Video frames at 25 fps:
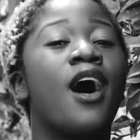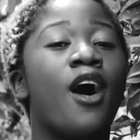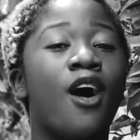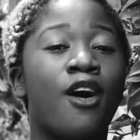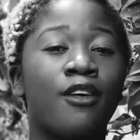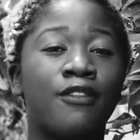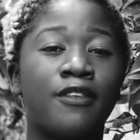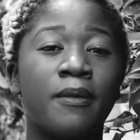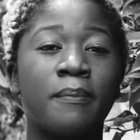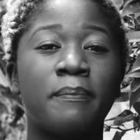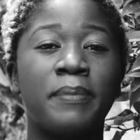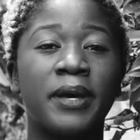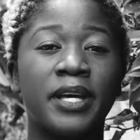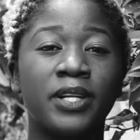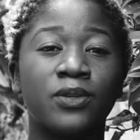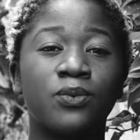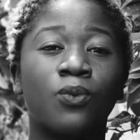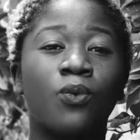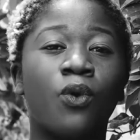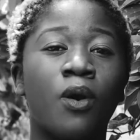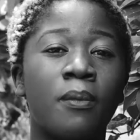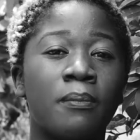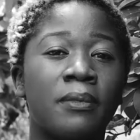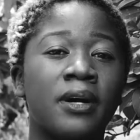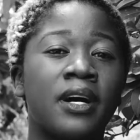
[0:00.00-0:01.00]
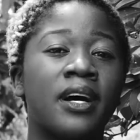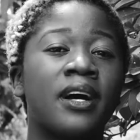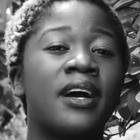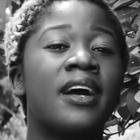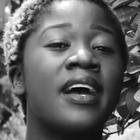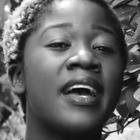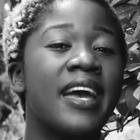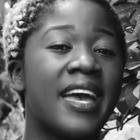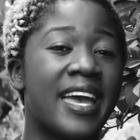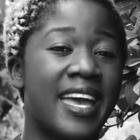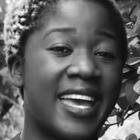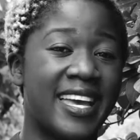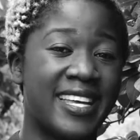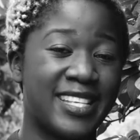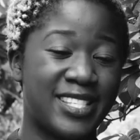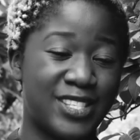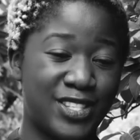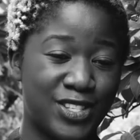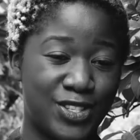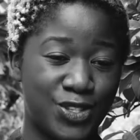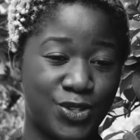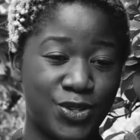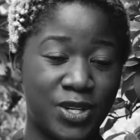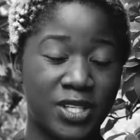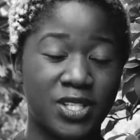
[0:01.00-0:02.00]
of a bed warmer, a
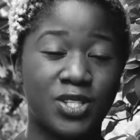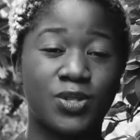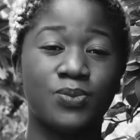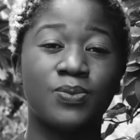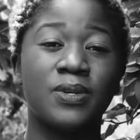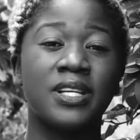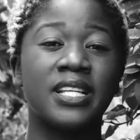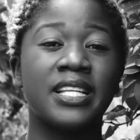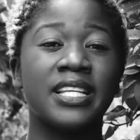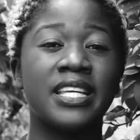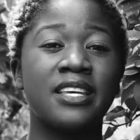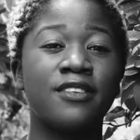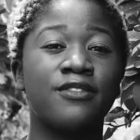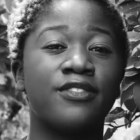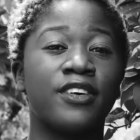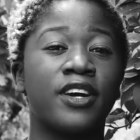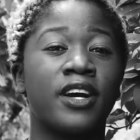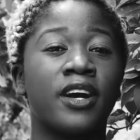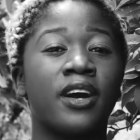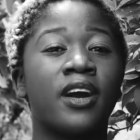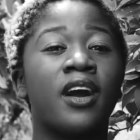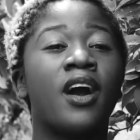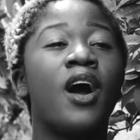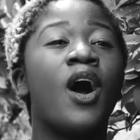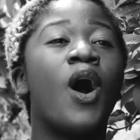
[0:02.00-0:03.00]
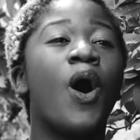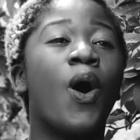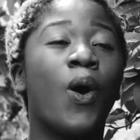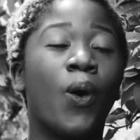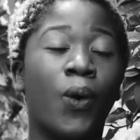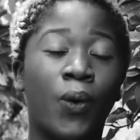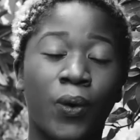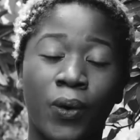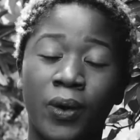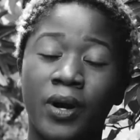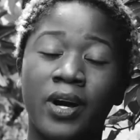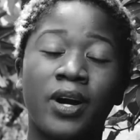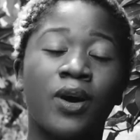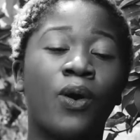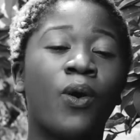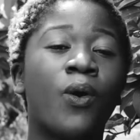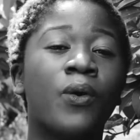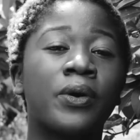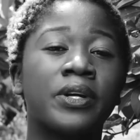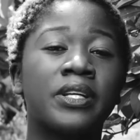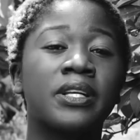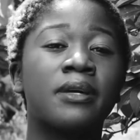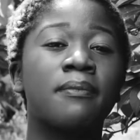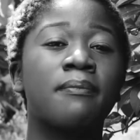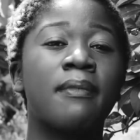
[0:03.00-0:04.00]
stress reliever, or a
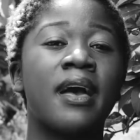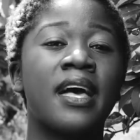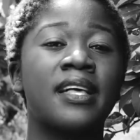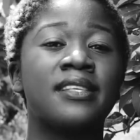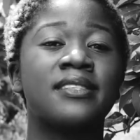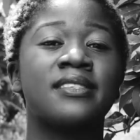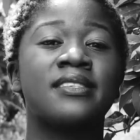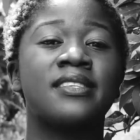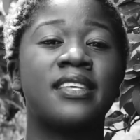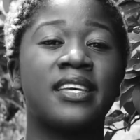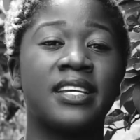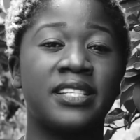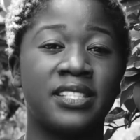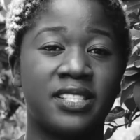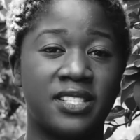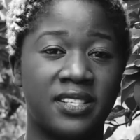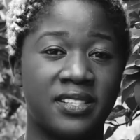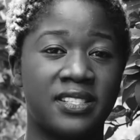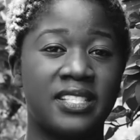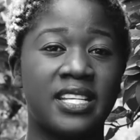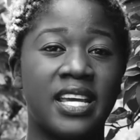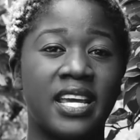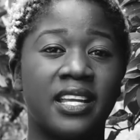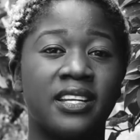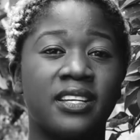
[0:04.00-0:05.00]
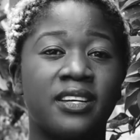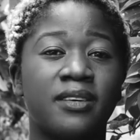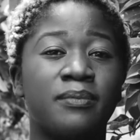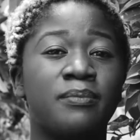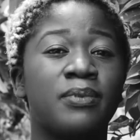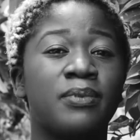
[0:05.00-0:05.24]
horny man's entertainer